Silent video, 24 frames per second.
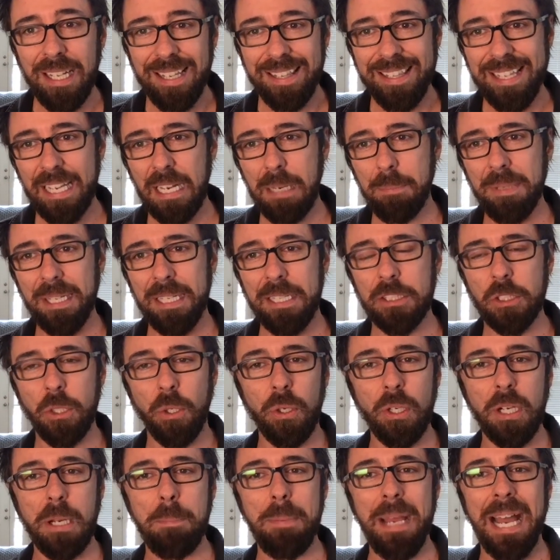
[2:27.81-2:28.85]
Then I'm going to
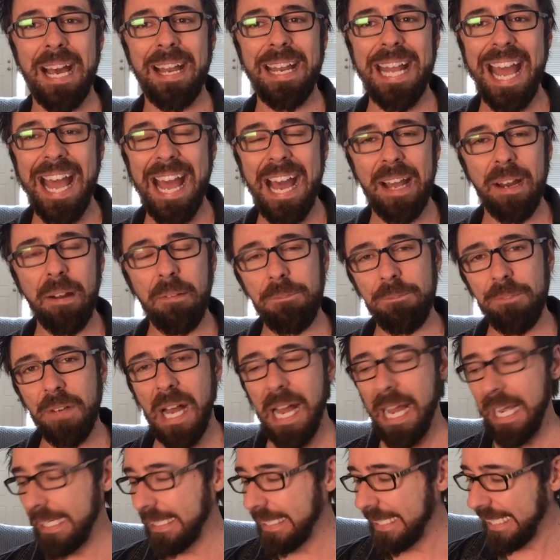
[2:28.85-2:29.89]
talk about how to
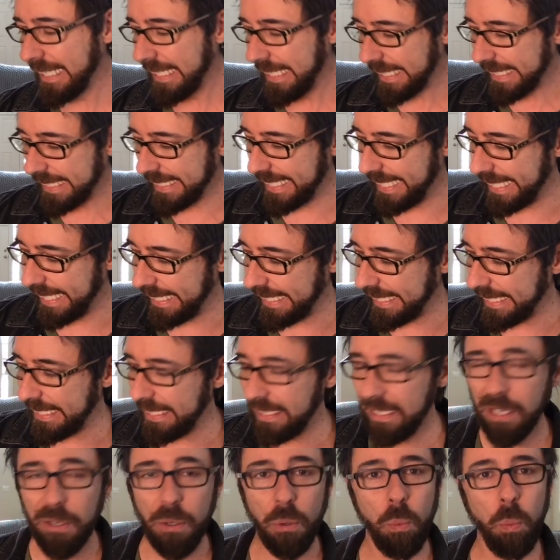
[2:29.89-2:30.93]
find
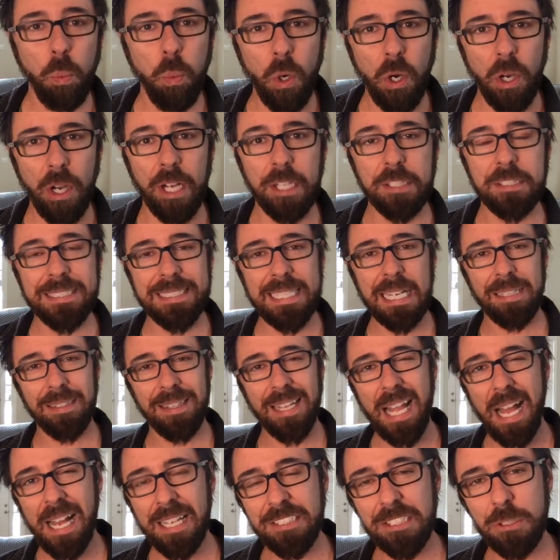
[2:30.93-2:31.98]
key words. Now,
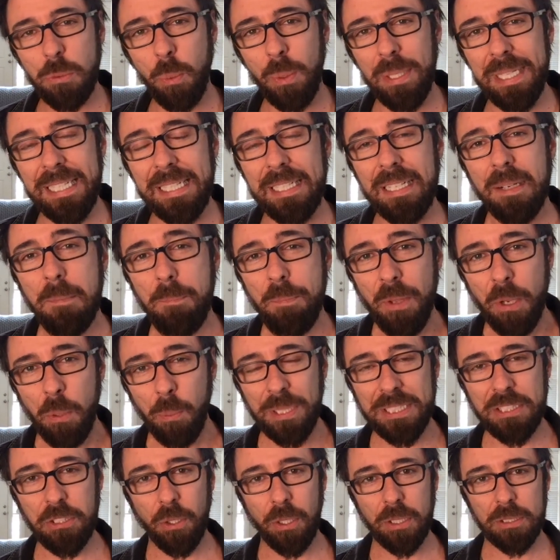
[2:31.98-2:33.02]
last week,
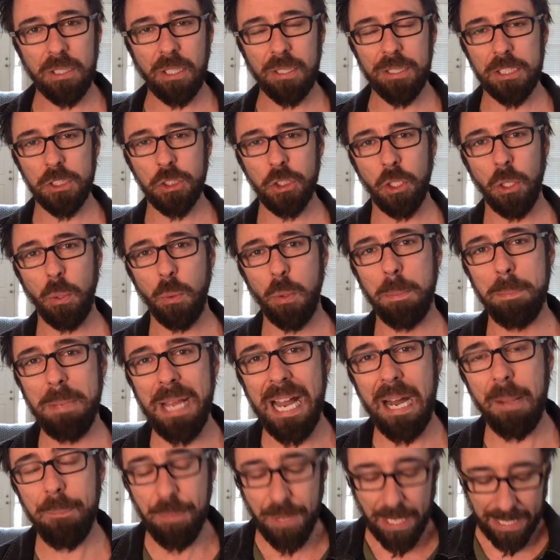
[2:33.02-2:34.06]
we talked on the show
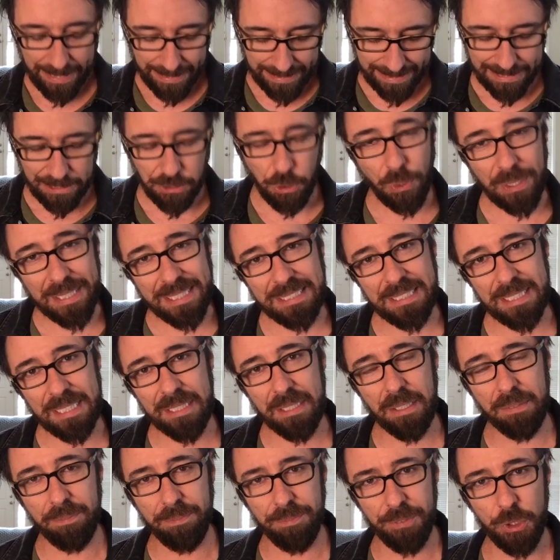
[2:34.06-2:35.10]
about increasing
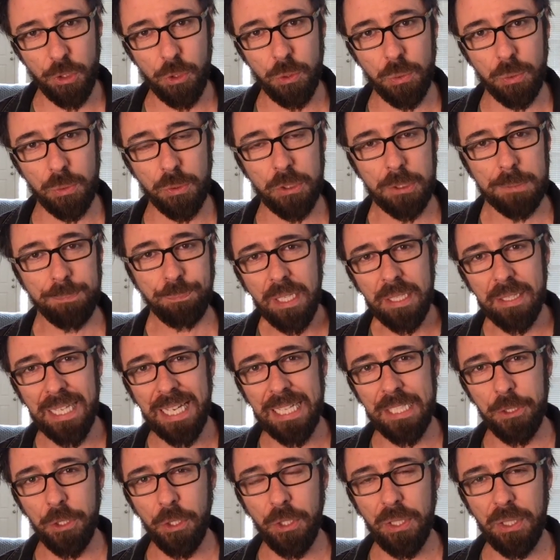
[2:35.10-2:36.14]
the views
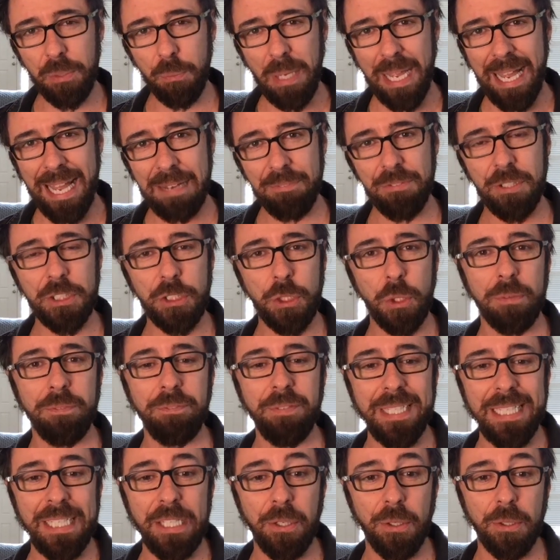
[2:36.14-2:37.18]
that you have on your
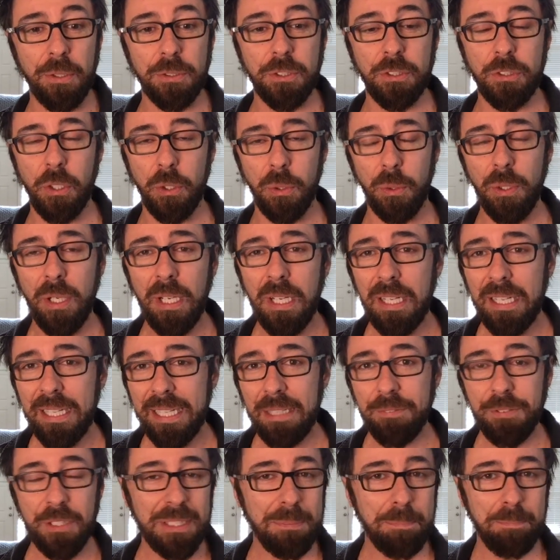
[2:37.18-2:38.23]
videos. So
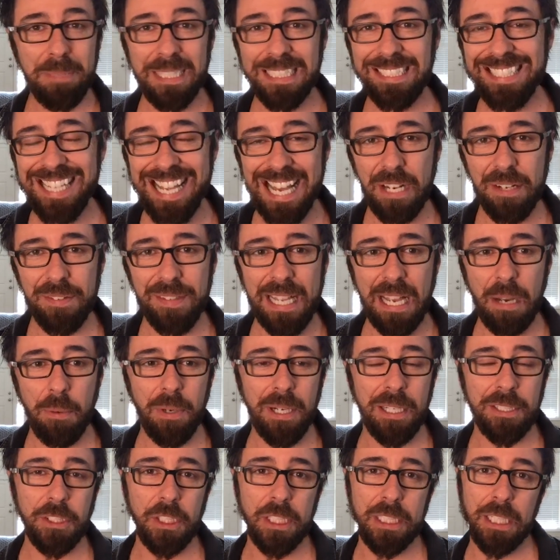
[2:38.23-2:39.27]
if you missed out on that
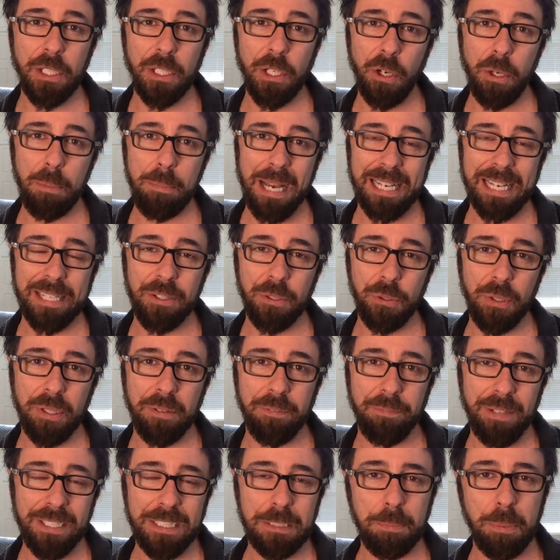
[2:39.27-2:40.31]
one, you can go back through the
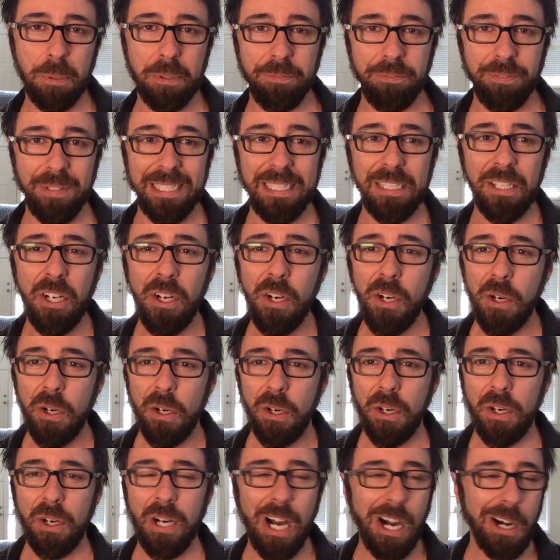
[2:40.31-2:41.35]
Facebook feed,
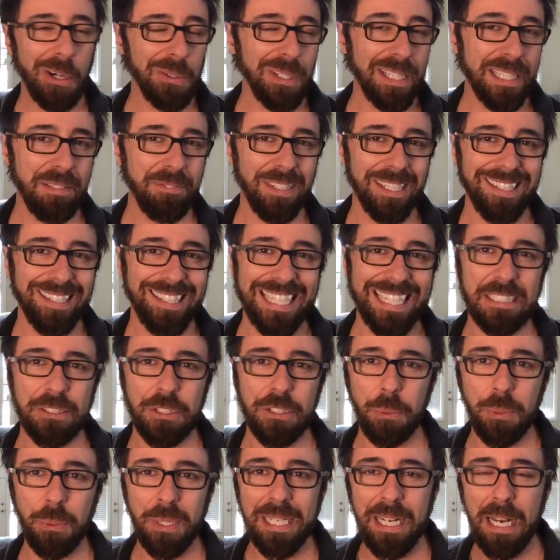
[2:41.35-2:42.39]
or I'll leave a link
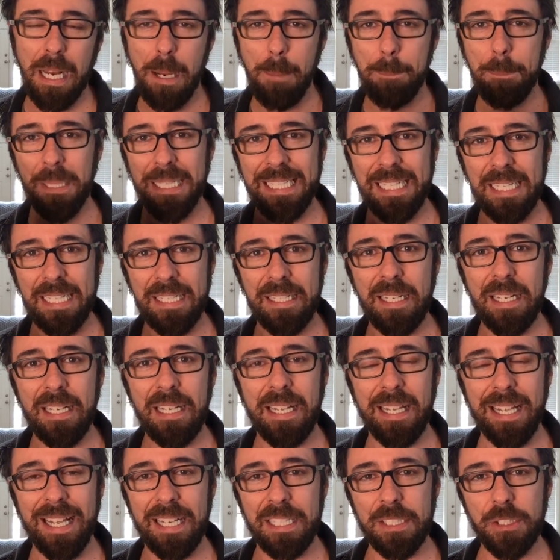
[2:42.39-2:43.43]
to it up in
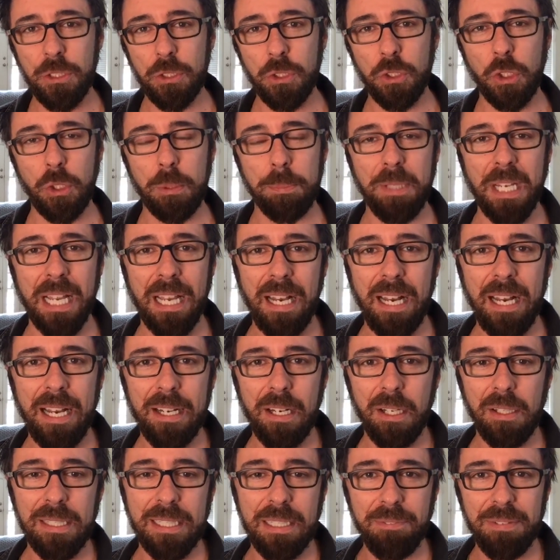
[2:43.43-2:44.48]
a YouTube card.
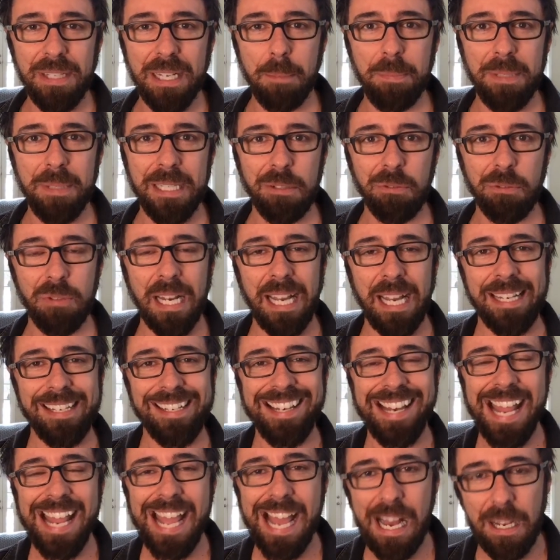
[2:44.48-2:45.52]
I'll leave it up there right
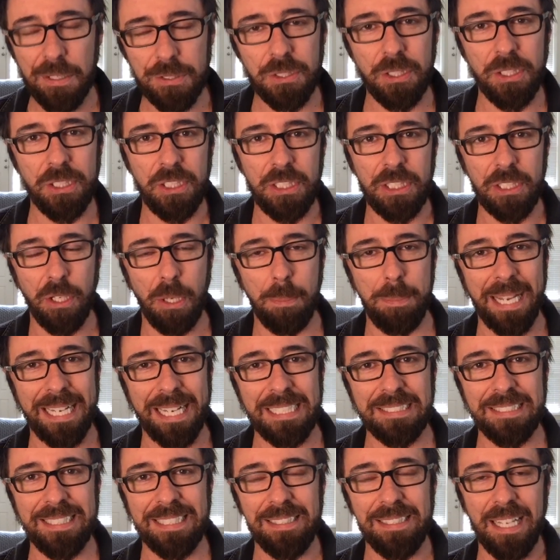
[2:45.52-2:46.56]
now so that you can go back
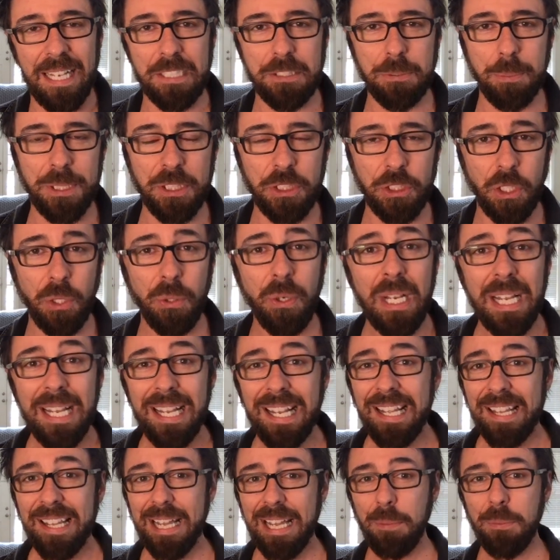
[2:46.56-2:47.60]
and see last week's show.
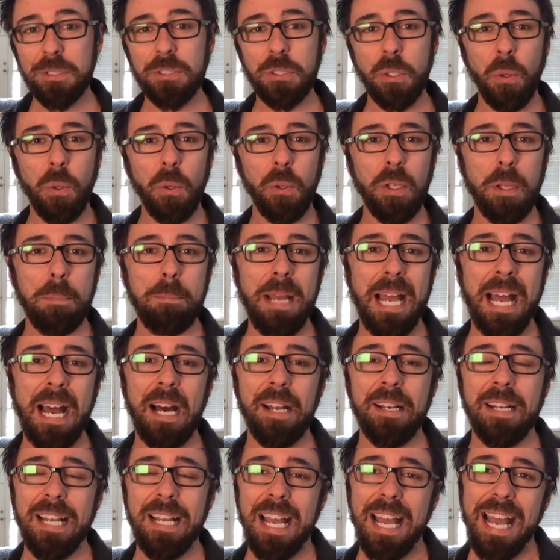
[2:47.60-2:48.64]
That was all
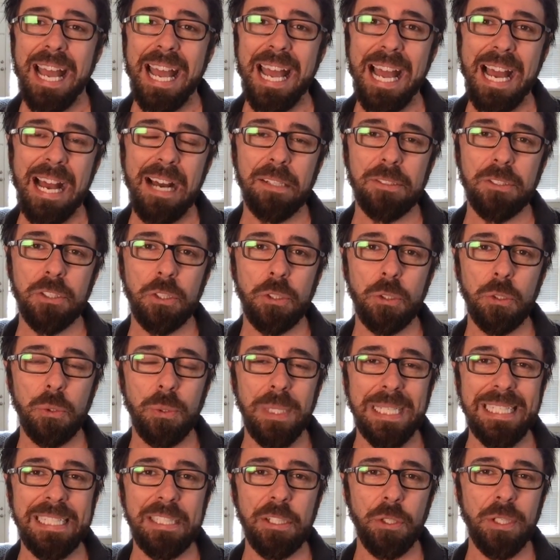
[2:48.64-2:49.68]
about how to
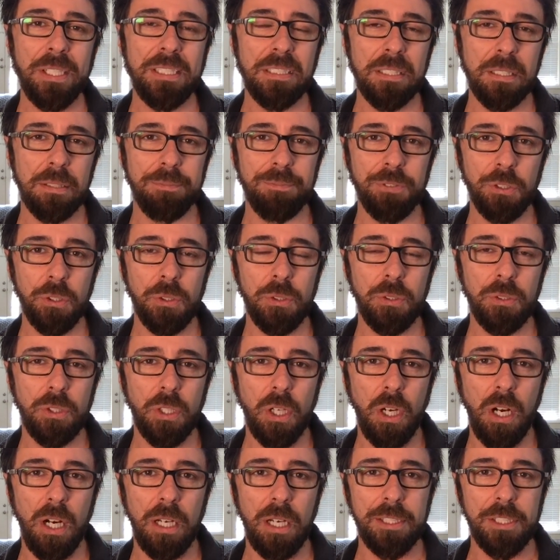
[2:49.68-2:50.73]
increase the views
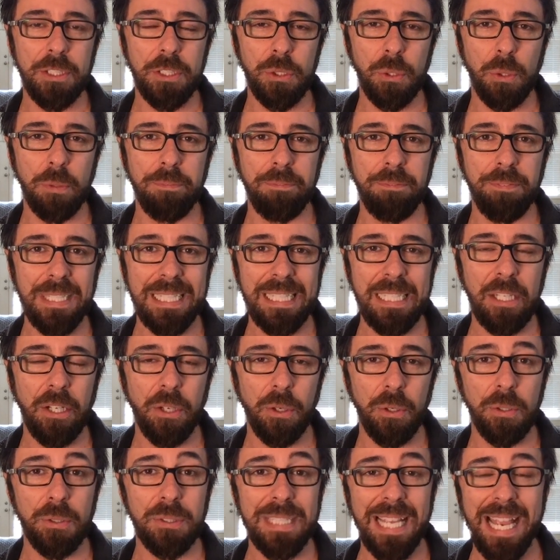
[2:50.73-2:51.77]
on your
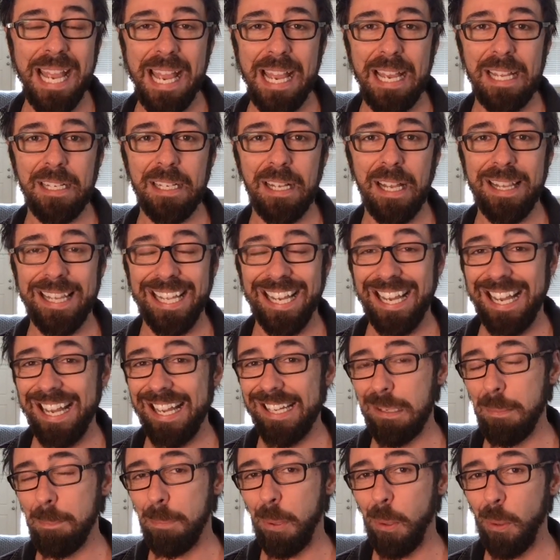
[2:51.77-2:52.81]
videos. And
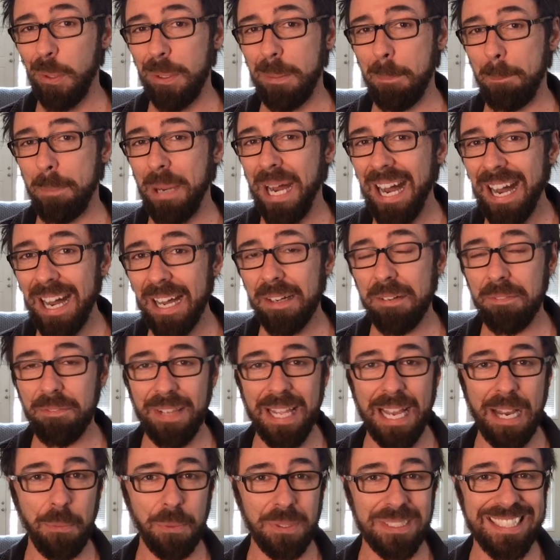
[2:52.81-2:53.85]
an important part of
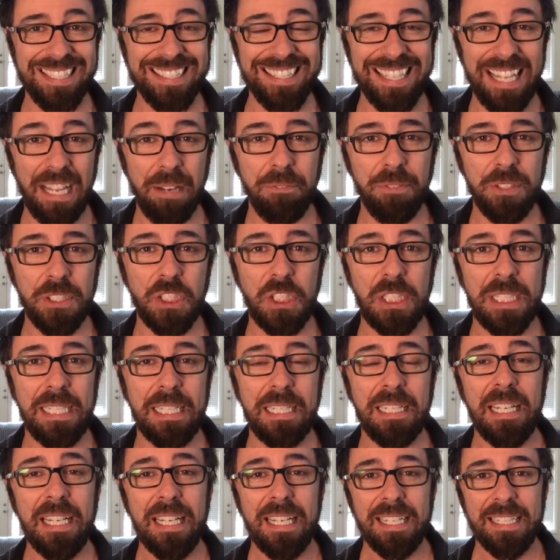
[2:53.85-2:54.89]
that was
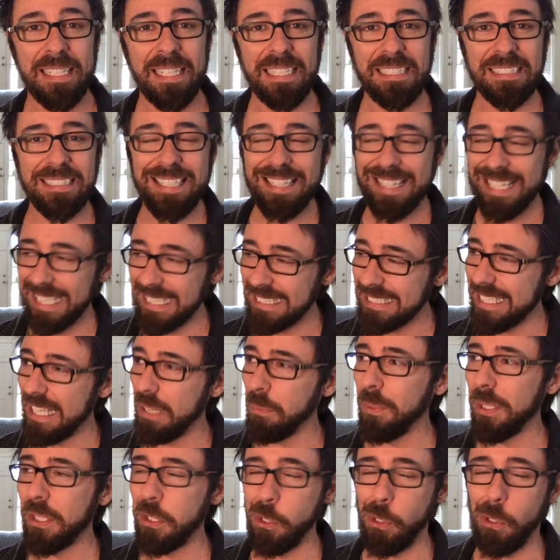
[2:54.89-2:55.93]
leveraging these things that
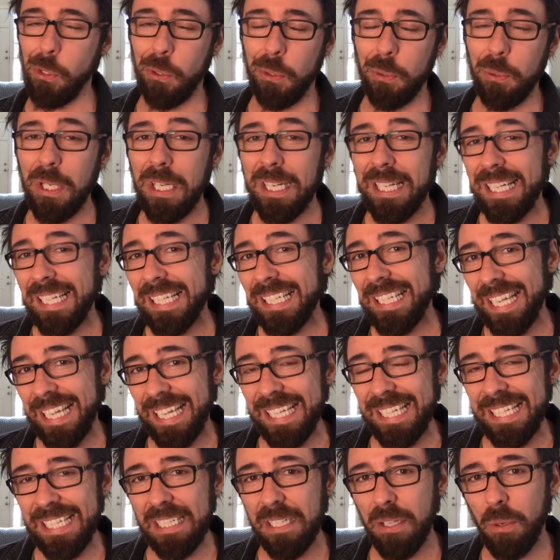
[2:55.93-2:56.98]
we call
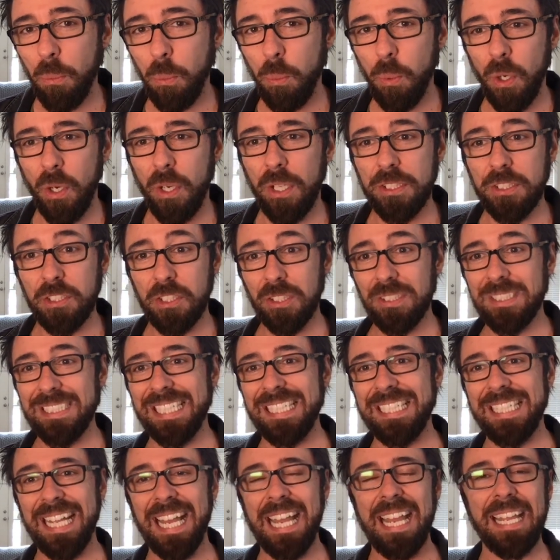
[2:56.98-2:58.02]
key words. So
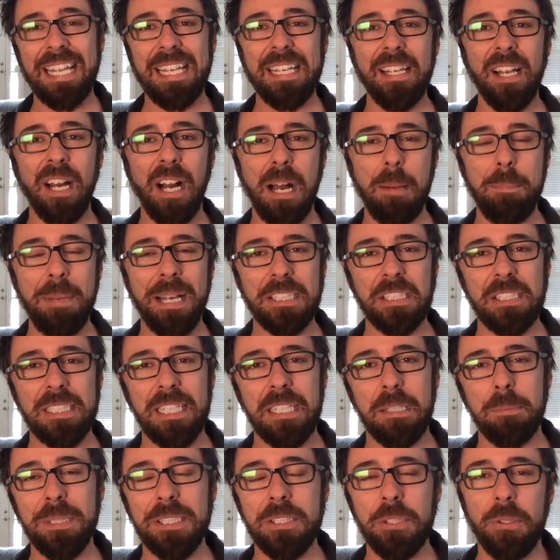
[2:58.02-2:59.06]
today, I'm actually going
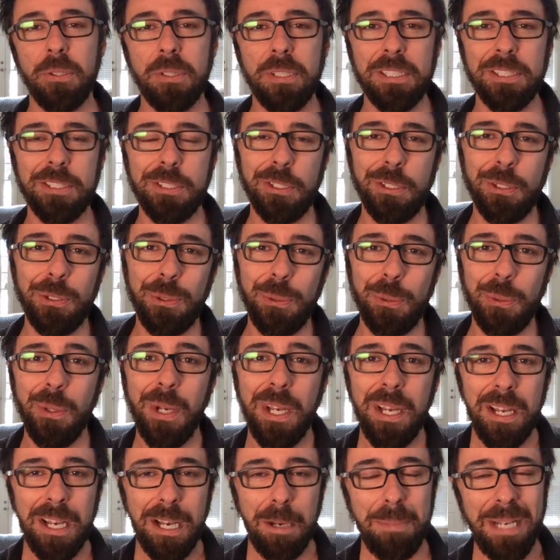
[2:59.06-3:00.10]
to be talking to you
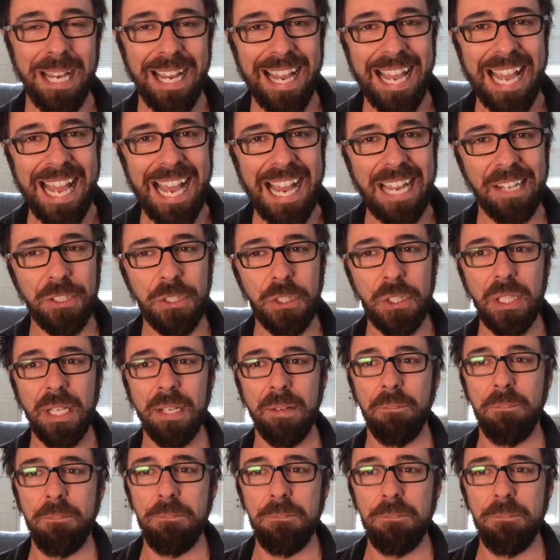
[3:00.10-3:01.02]
about how you can